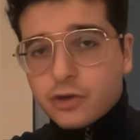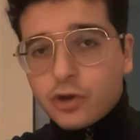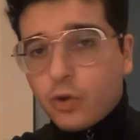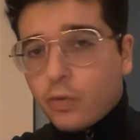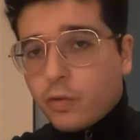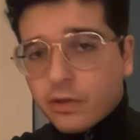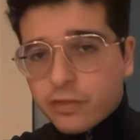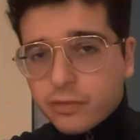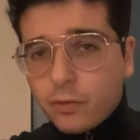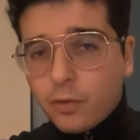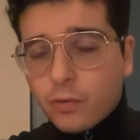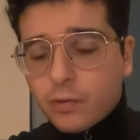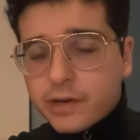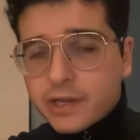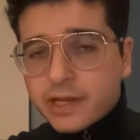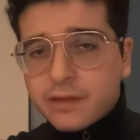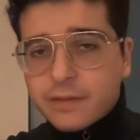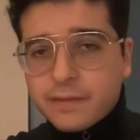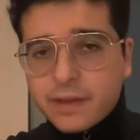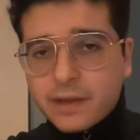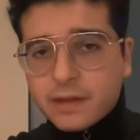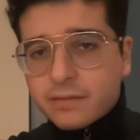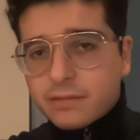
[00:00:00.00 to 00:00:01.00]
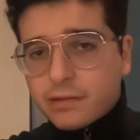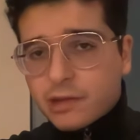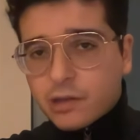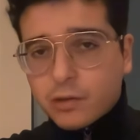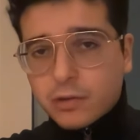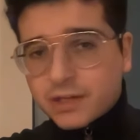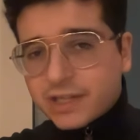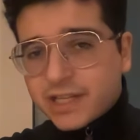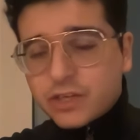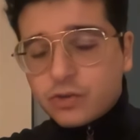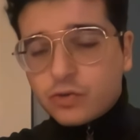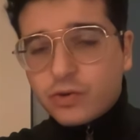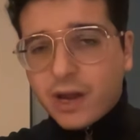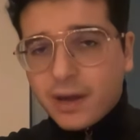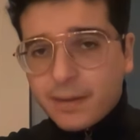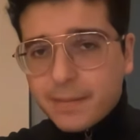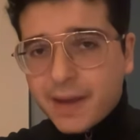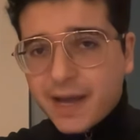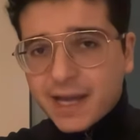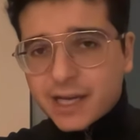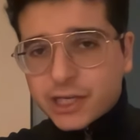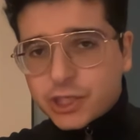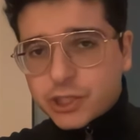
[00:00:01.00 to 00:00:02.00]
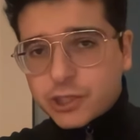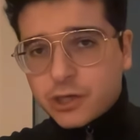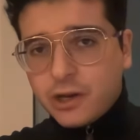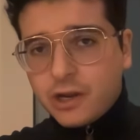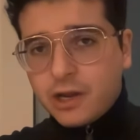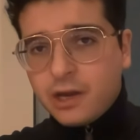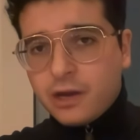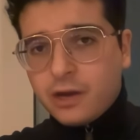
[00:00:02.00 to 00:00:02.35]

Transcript: no authority, and they certainly do not match